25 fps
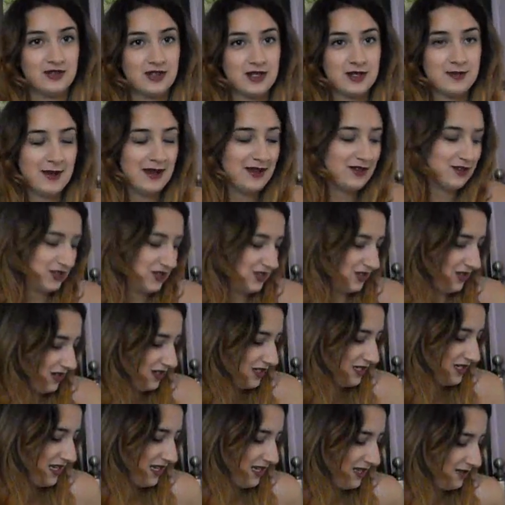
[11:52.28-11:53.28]

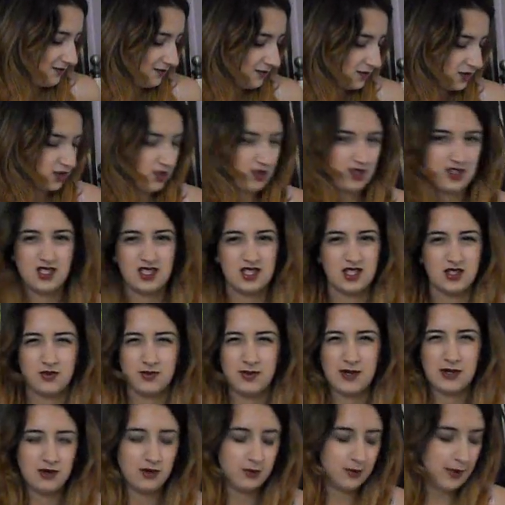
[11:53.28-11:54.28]
£3.90. Sorry, this is a
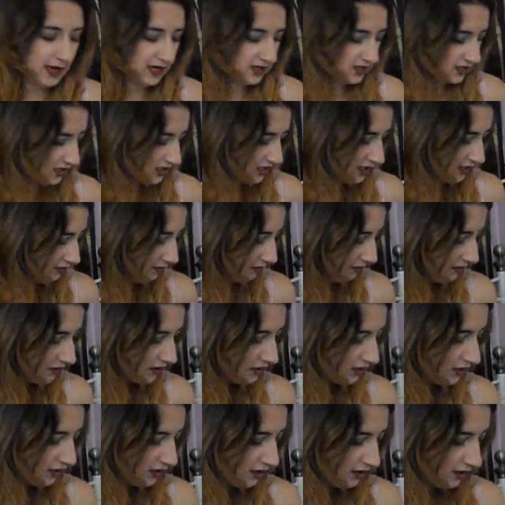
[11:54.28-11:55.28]
bit repetitive.
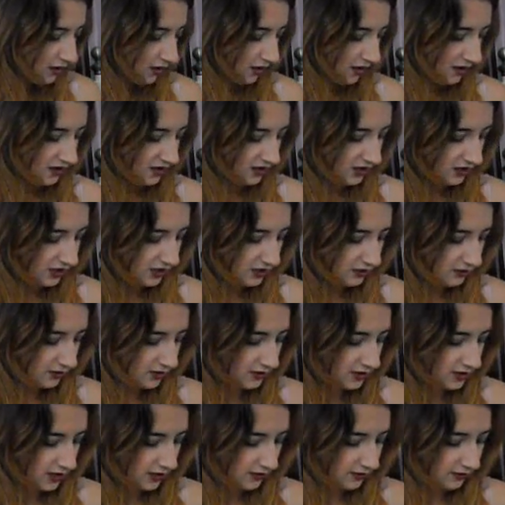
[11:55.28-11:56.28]
I think this
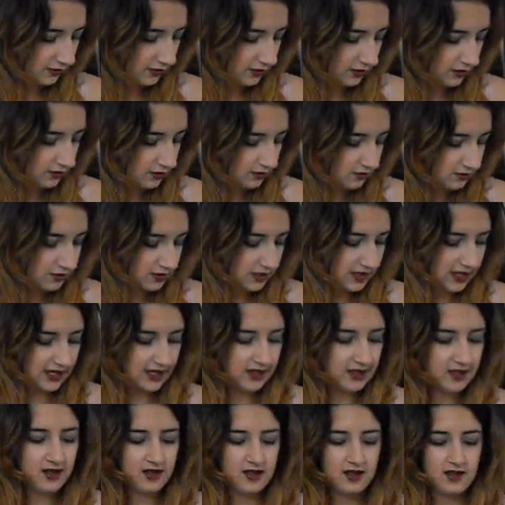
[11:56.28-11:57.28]
one's different,
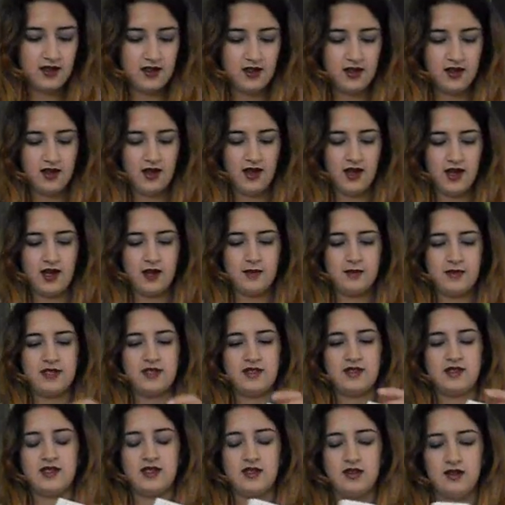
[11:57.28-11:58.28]
yeah.
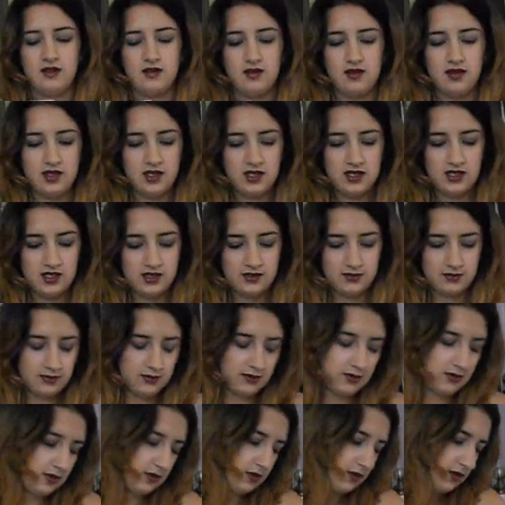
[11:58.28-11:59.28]
So this
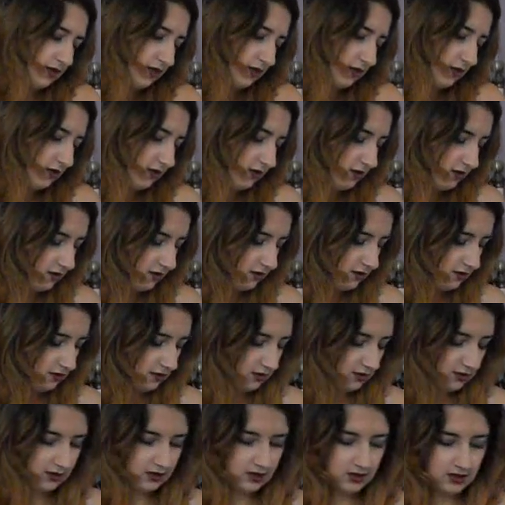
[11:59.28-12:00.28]
one
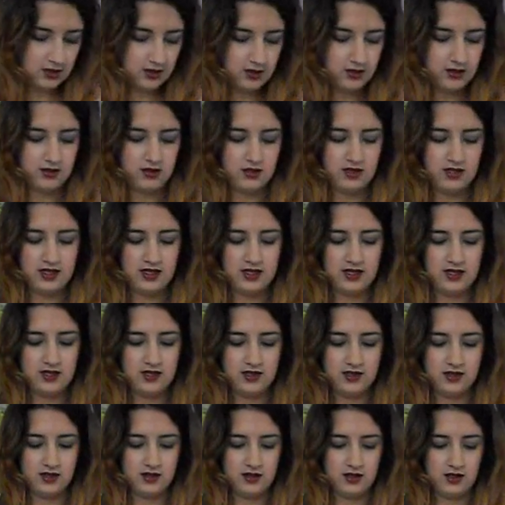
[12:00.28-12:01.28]

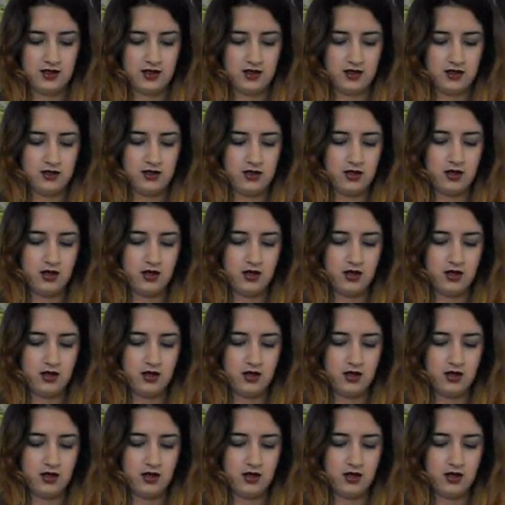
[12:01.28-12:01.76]
is like an